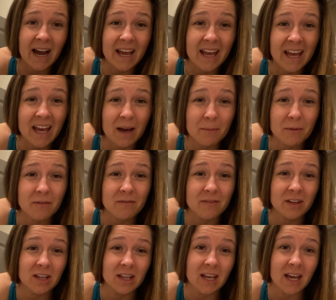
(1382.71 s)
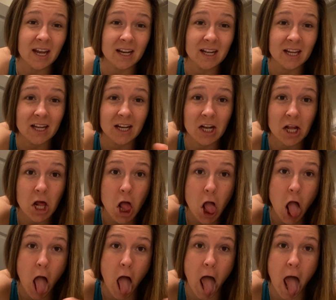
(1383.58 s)
am affiliated
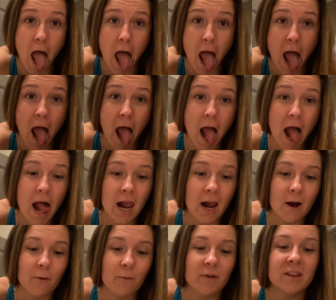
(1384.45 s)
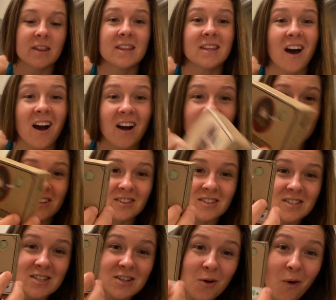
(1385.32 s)
with Dr.
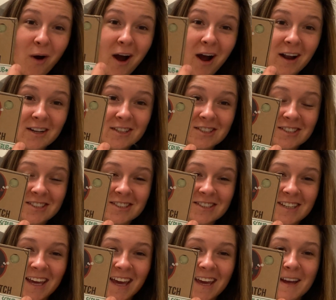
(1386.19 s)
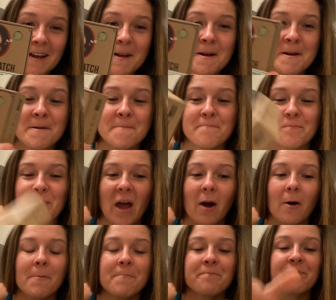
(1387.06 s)
Squatch, okay?
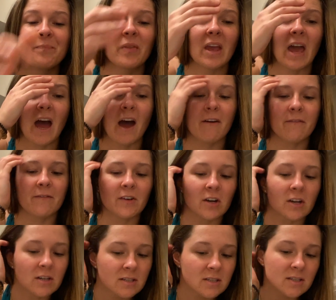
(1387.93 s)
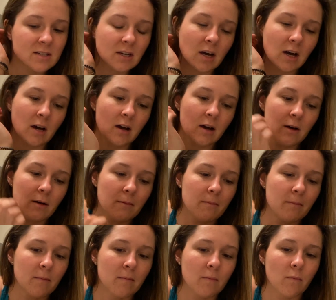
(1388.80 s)
Now, at first,
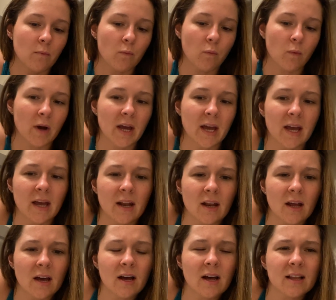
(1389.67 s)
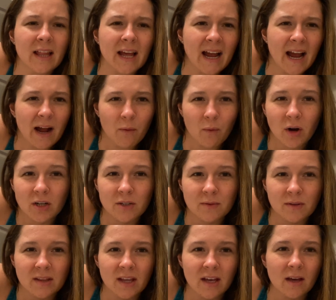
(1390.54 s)
when like I worked
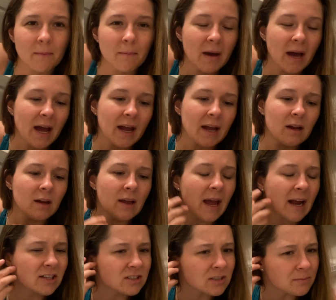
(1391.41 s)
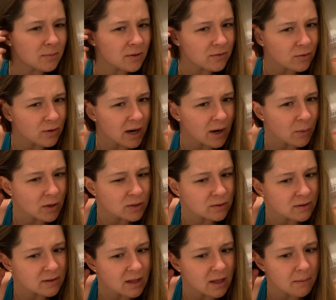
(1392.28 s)
with them, before I worked
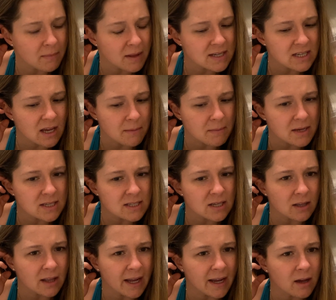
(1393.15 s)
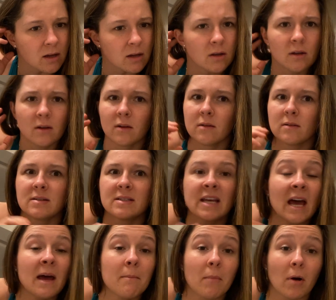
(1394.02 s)
with them, they sent me like
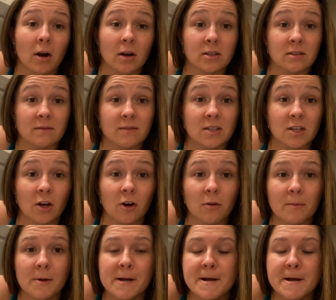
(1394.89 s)
10 bars of soap.